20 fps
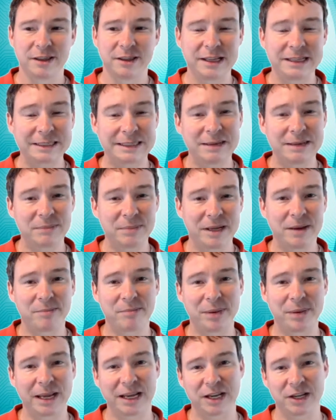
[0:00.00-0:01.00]
this can be a
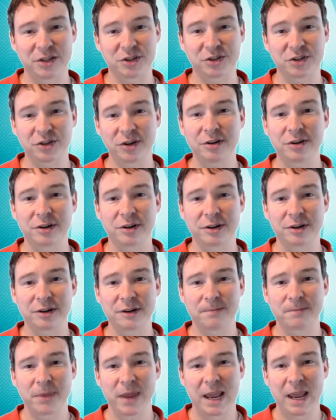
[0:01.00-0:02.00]
big
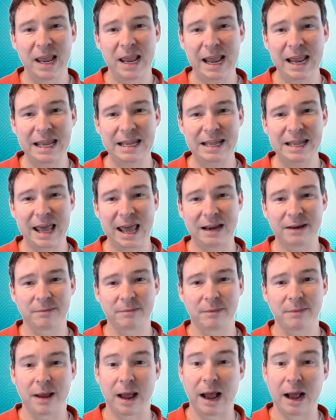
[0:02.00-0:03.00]
concern in that
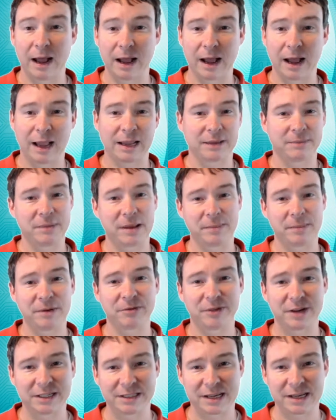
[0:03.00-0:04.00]
I can maybe
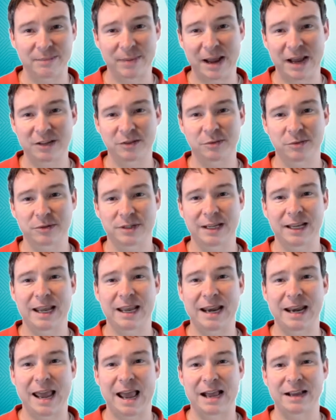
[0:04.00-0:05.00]
reset passwords and
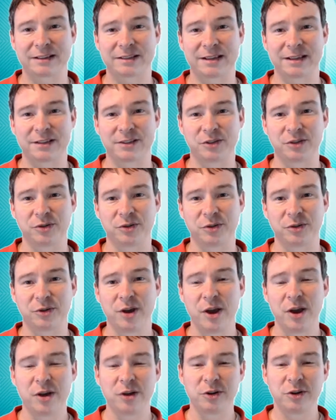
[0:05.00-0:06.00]
gain access to
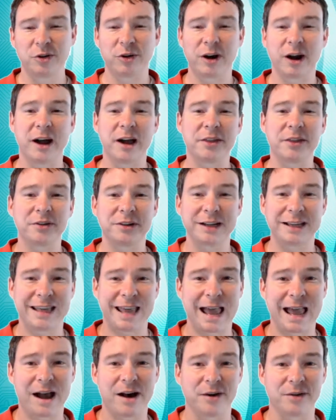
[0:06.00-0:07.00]
your other
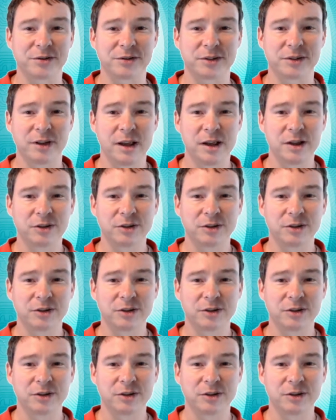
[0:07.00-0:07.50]
accounts.